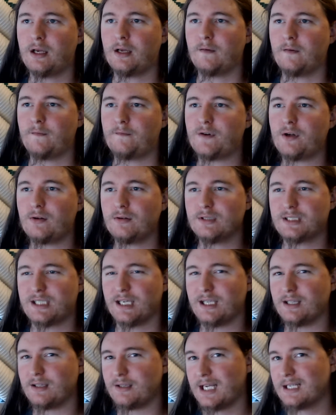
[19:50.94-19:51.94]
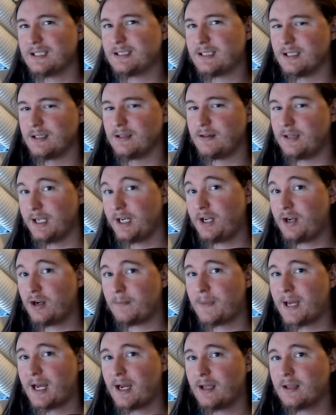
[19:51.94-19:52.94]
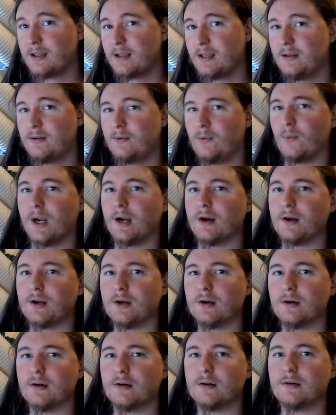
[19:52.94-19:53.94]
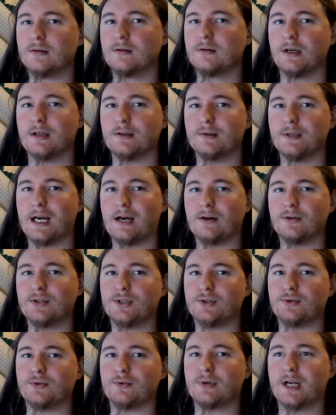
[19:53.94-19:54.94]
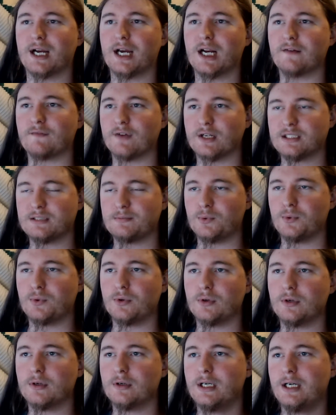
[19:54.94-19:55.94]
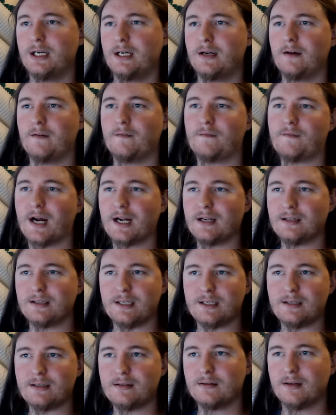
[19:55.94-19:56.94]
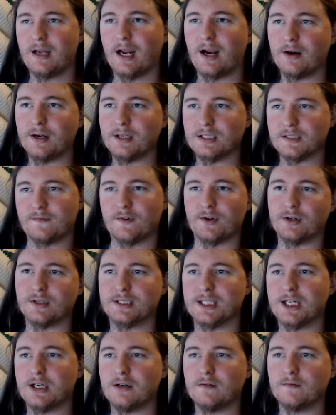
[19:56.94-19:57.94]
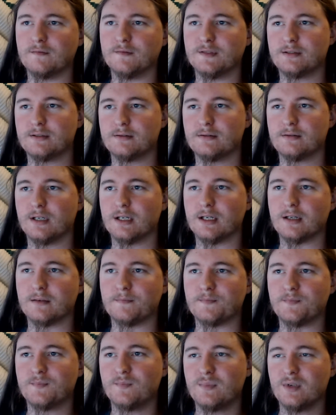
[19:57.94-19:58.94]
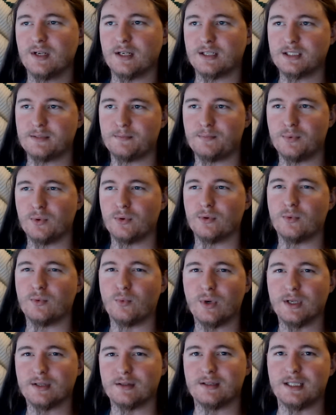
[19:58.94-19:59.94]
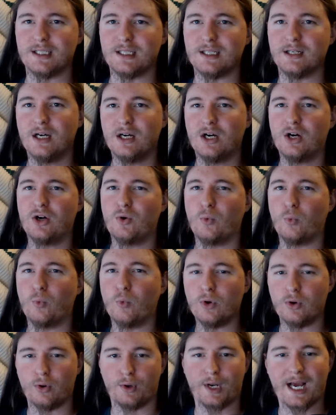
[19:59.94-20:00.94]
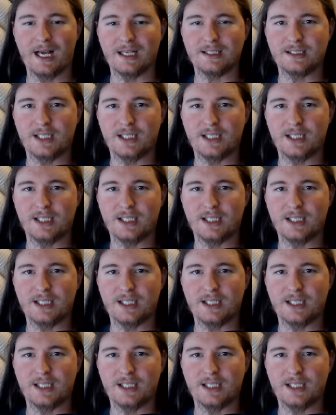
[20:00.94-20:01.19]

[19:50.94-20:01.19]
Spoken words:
follows a less linear path where you're allowed to kind of explore, find the areas for yourselves, explore what the world has to